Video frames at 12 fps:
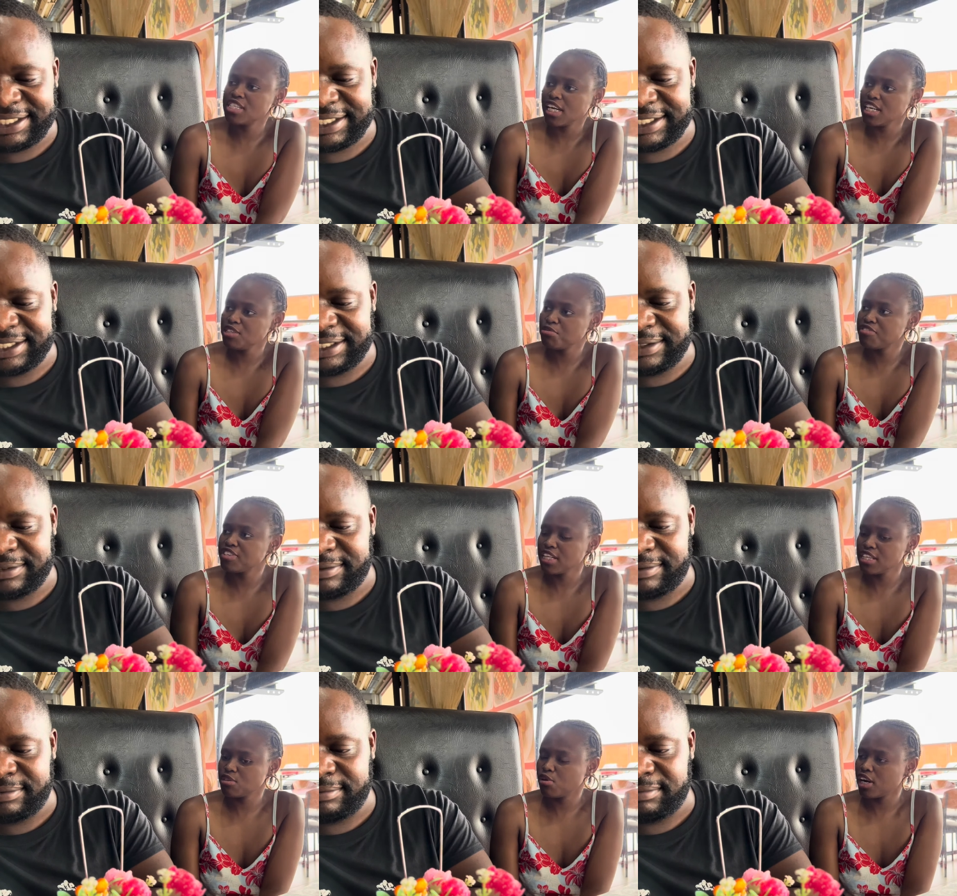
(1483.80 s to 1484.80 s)
Speaker 1: date we've
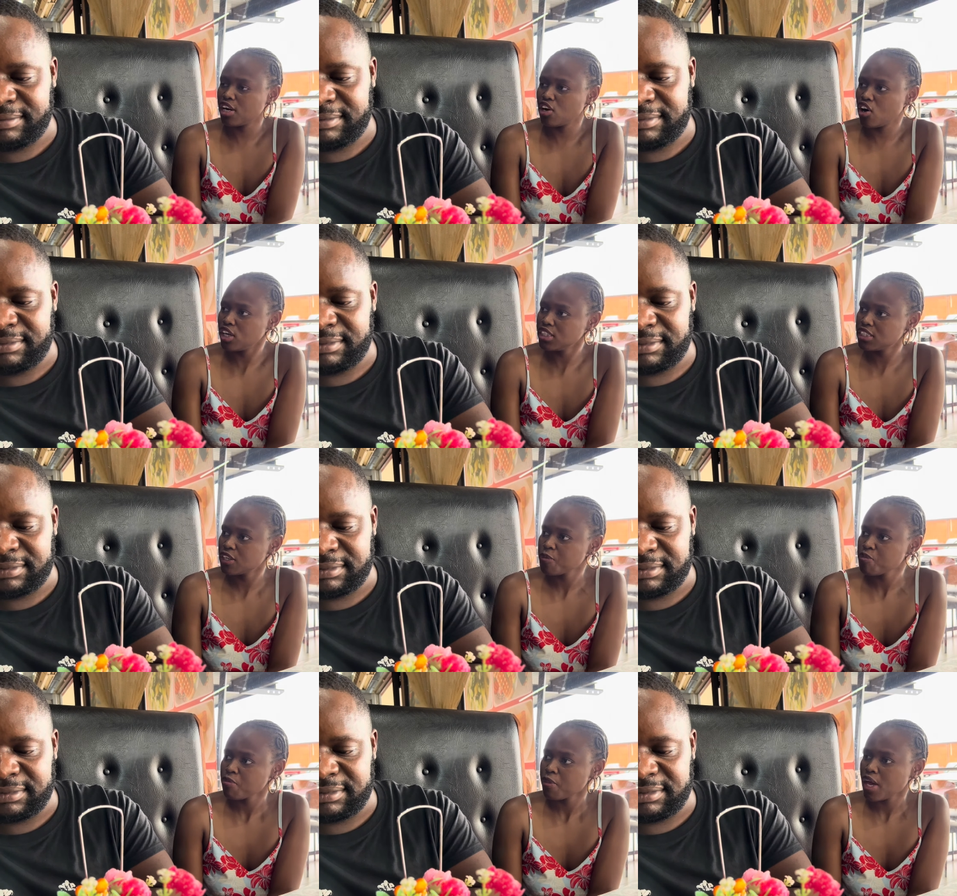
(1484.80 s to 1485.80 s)
done this quite a lot
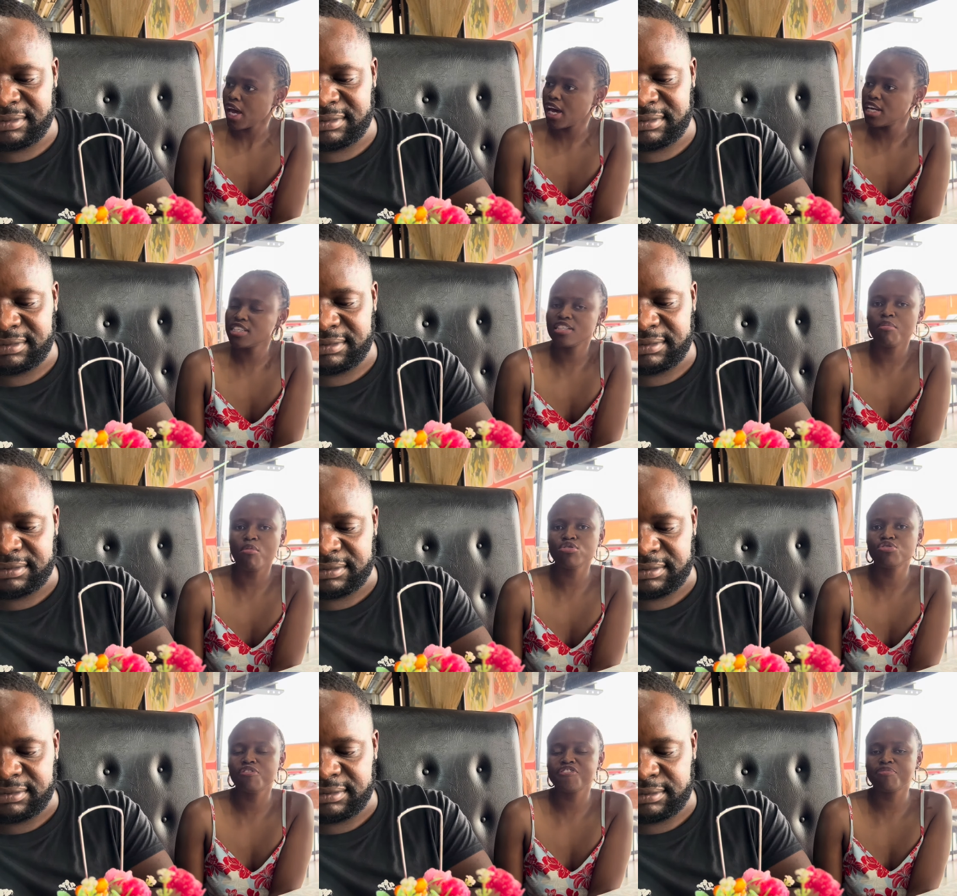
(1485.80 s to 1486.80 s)
and the
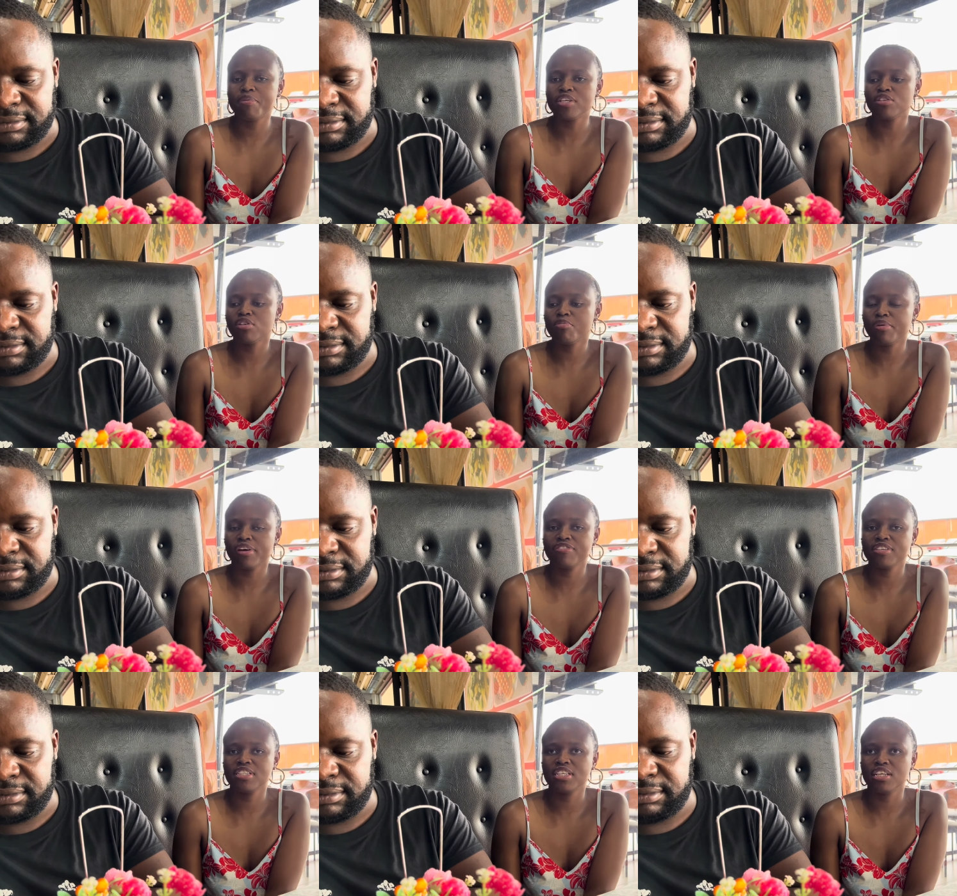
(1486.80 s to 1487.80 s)
most we have spent on a
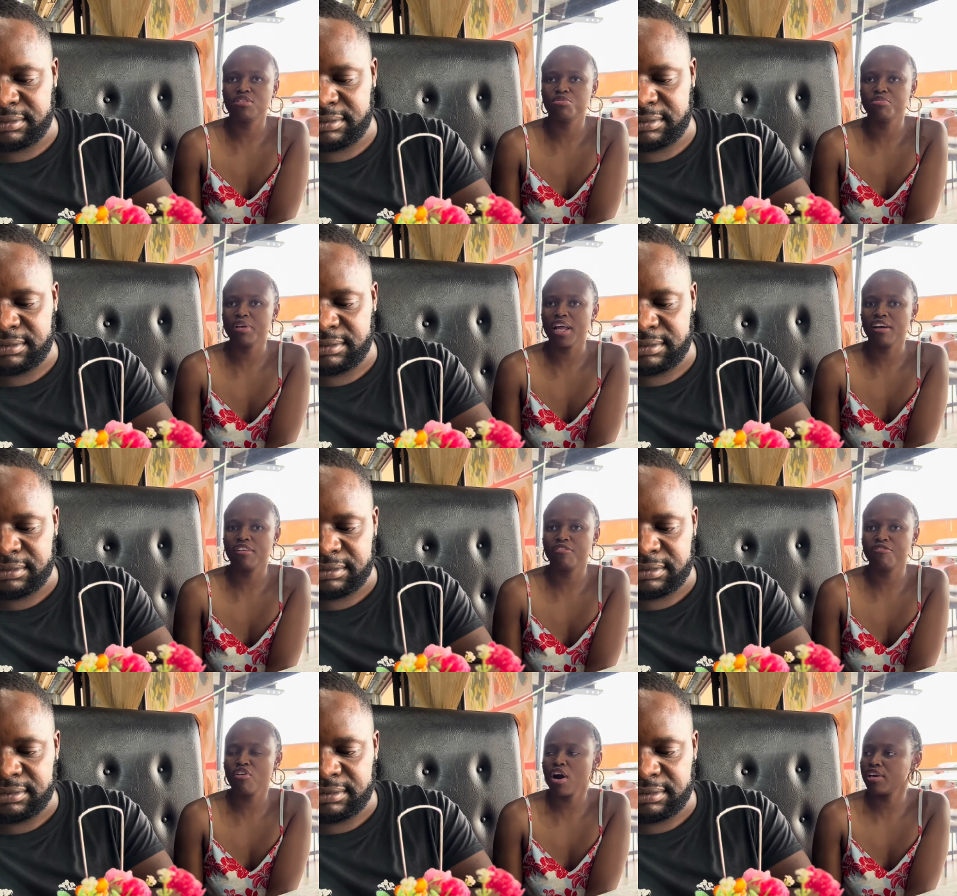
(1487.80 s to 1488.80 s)
breakfast date would be like
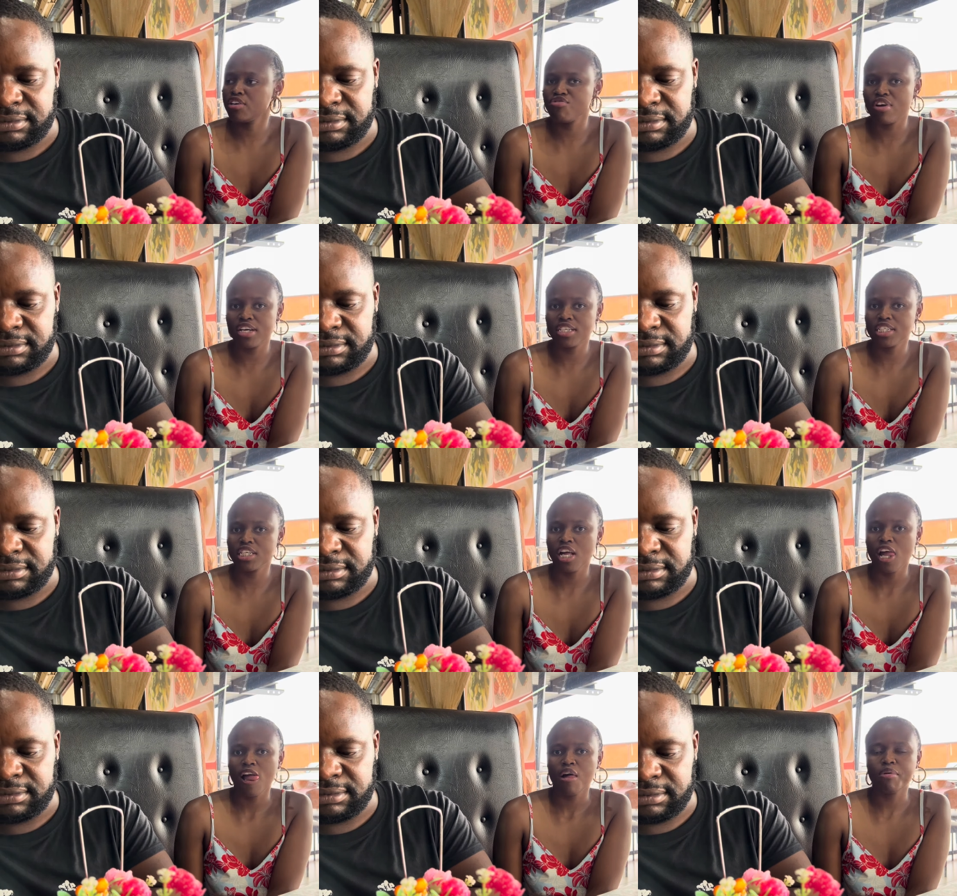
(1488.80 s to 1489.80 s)
400 rand
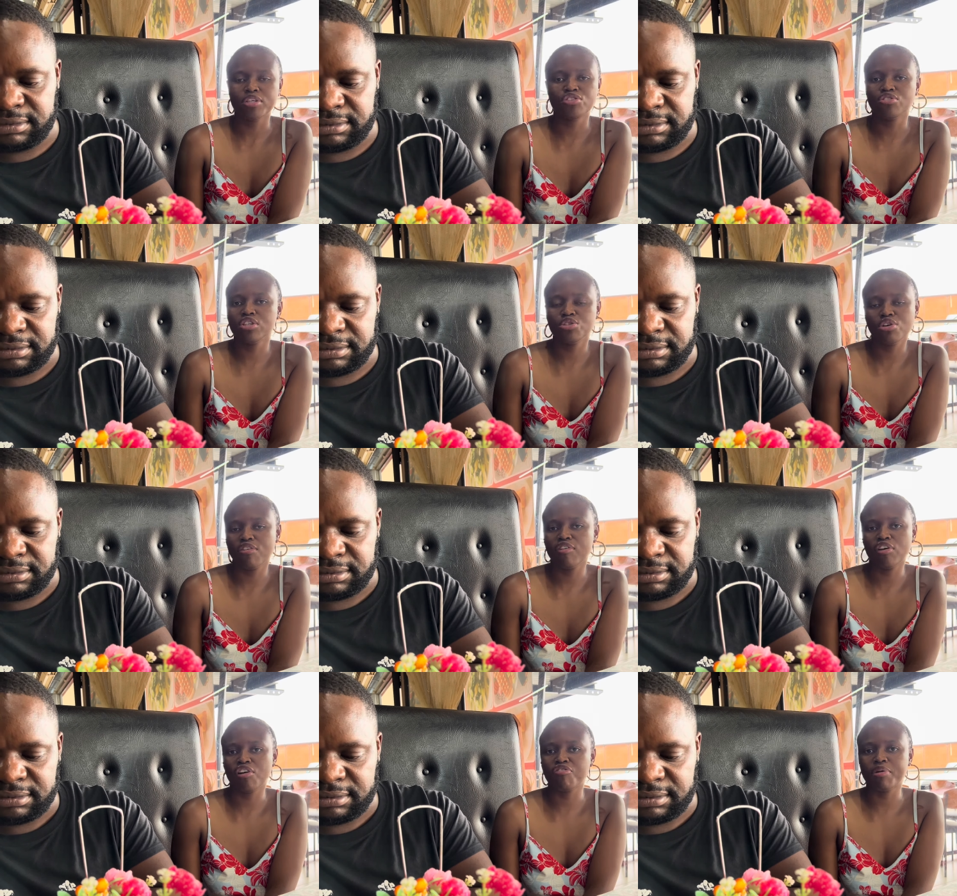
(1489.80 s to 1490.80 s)
but you don't need to
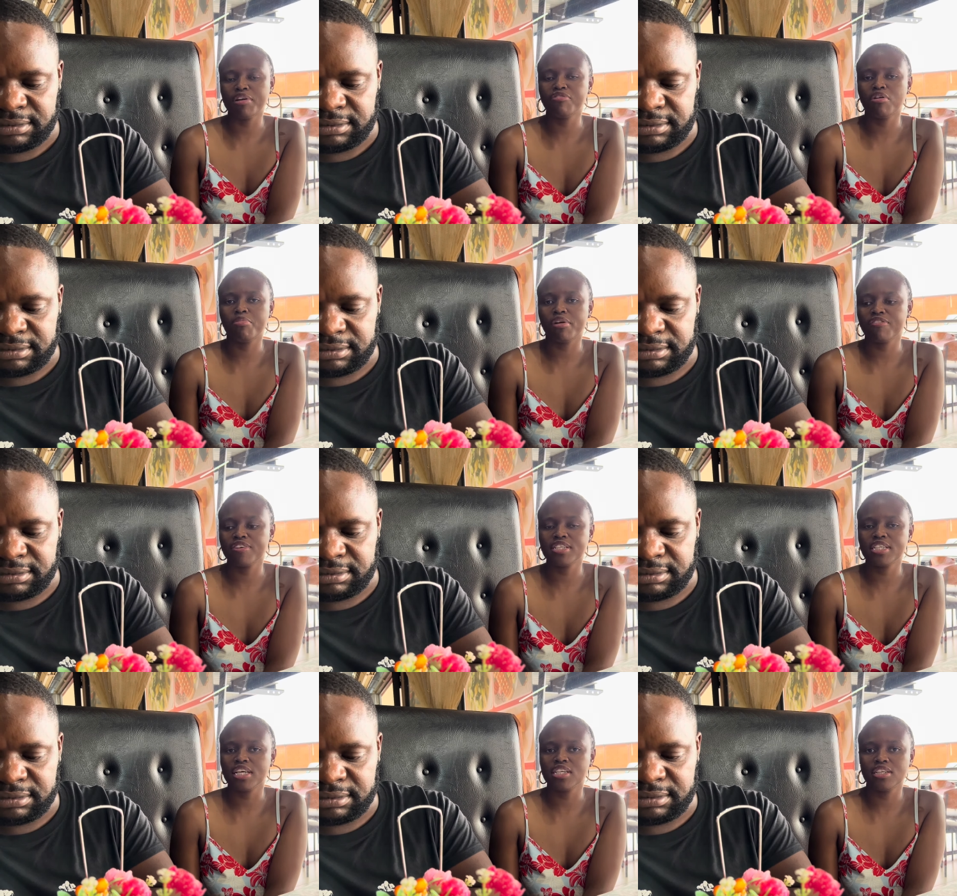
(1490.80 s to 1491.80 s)
have a lot of money for a breakfast date